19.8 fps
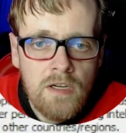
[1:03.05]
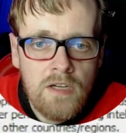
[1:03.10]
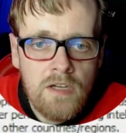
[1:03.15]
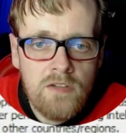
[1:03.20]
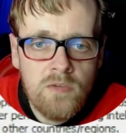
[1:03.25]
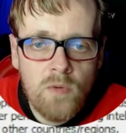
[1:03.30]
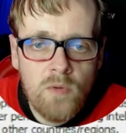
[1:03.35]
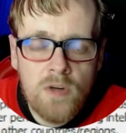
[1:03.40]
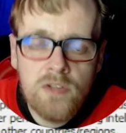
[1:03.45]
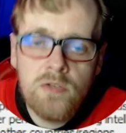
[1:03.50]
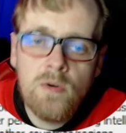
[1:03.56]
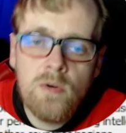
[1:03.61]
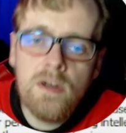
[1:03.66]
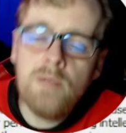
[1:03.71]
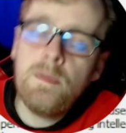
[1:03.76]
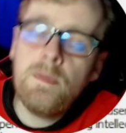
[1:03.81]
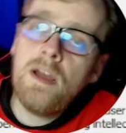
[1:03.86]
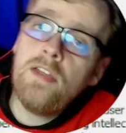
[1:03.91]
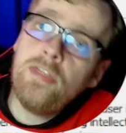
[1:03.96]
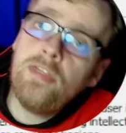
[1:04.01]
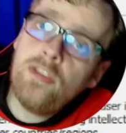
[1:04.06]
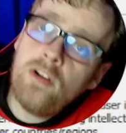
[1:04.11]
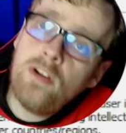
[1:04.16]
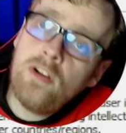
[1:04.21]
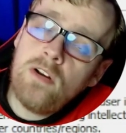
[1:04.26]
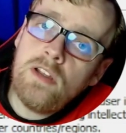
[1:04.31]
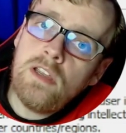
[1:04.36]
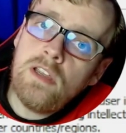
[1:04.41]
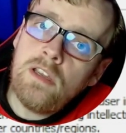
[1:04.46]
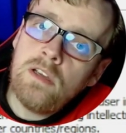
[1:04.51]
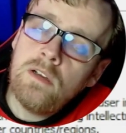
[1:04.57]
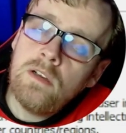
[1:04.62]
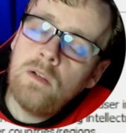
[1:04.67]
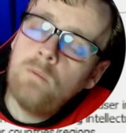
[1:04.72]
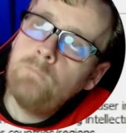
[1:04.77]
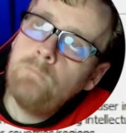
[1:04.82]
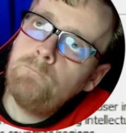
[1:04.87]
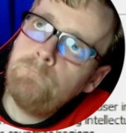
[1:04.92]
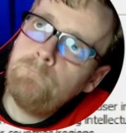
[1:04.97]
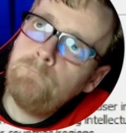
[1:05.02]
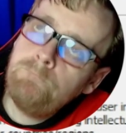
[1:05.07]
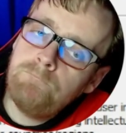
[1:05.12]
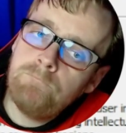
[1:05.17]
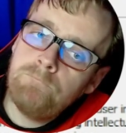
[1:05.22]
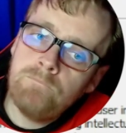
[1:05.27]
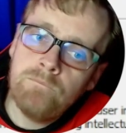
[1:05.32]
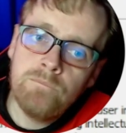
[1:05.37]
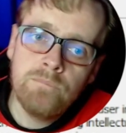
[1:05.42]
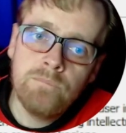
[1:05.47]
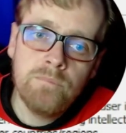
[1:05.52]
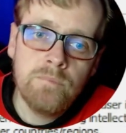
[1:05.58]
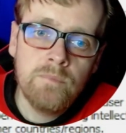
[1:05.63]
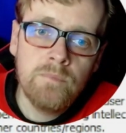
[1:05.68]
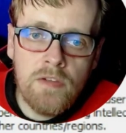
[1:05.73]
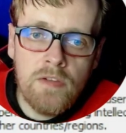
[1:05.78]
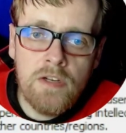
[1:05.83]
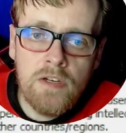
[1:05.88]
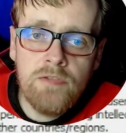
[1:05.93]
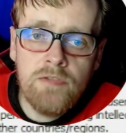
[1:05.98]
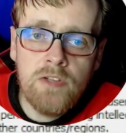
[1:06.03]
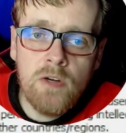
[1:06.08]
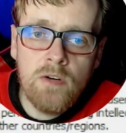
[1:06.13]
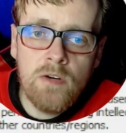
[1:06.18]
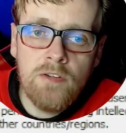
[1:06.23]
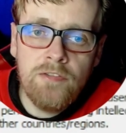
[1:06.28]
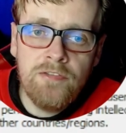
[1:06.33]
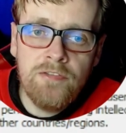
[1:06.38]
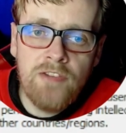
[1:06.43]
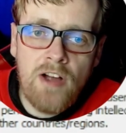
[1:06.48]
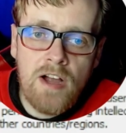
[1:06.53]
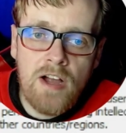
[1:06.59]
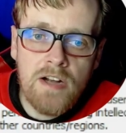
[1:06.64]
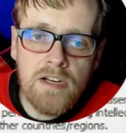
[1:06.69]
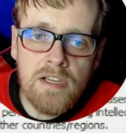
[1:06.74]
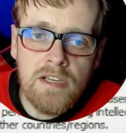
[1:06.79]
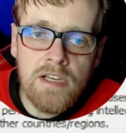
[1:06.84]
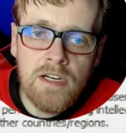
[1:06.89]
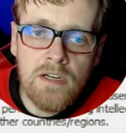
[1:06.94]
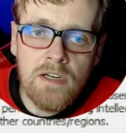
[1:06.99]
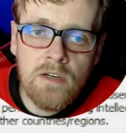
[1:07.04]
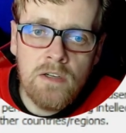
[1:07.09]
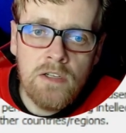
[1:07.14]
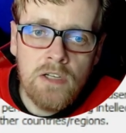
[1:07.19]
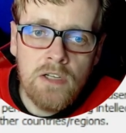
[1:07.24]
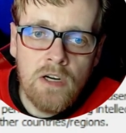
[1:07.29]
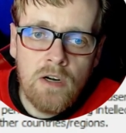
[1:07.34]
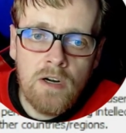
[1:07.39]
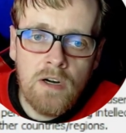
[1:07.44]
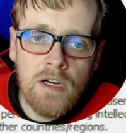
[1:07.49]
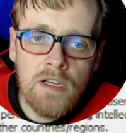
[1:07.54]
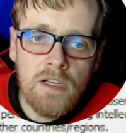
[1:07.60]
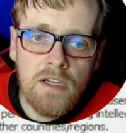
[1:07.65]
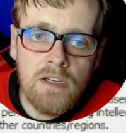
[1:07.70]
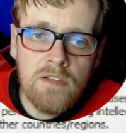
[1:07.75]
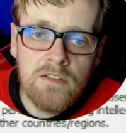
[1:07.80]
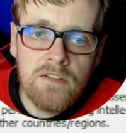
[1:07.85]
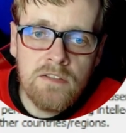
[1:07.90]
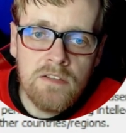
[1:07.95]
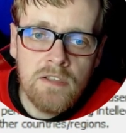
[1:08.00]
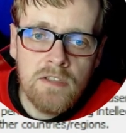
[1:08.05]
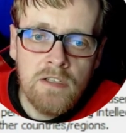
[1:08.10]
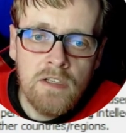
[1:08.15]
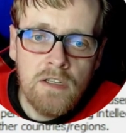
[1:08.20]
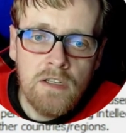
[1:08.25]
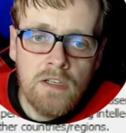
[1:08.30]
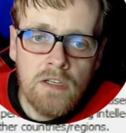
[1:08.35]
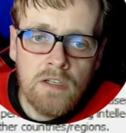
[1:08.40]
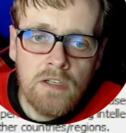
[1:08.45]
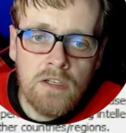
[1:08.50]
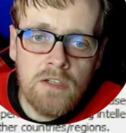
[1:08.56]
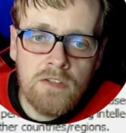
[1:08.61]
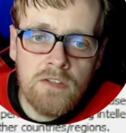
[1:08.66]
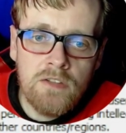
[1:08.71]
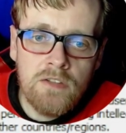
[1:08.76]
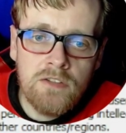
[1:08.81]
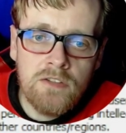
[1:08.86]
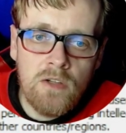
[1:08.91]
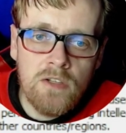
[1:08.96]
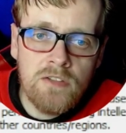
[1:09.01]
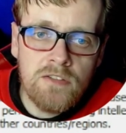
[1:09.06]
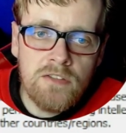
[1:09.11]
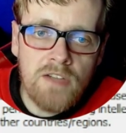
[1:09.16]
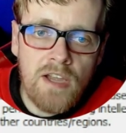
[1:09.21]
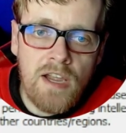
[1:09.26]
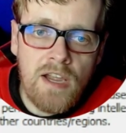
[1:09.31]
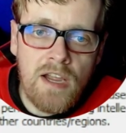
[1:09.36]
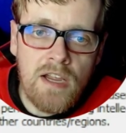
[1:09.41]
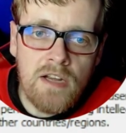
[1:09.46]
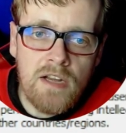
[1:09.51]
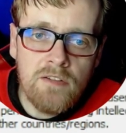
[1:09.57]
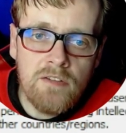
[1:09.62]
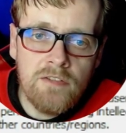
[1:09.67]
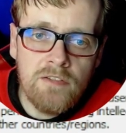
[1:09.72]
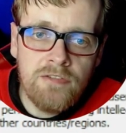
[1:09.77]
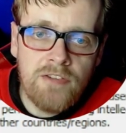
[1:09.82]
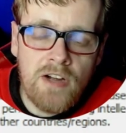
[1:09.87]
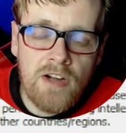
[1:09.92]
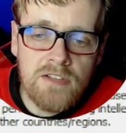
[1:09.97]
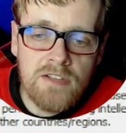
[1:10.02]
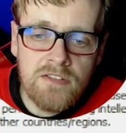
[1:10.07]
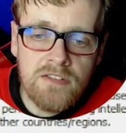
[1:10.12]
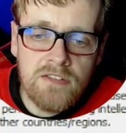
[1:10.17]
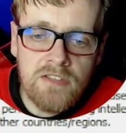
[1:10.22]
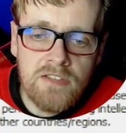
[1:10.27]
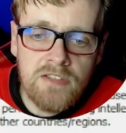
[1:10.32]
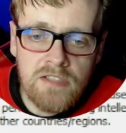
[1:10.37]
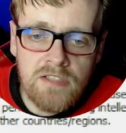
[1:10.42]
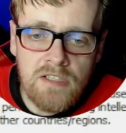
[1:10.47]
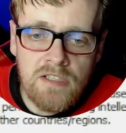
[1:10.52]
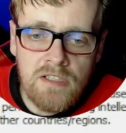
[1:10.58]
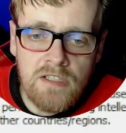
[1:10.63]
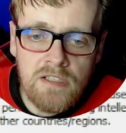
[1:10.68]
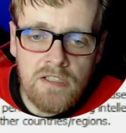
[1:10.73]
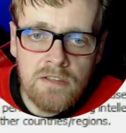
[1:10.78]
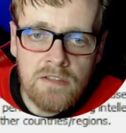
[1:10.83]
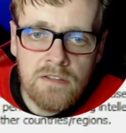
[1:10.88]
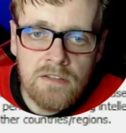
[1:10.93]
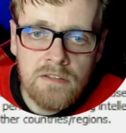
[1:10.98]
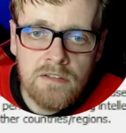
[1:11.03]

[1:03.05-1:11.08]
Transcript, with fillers: It's 120 by 30. Hmm. And then if you go to font in here, all right, it's Consolas at font 16.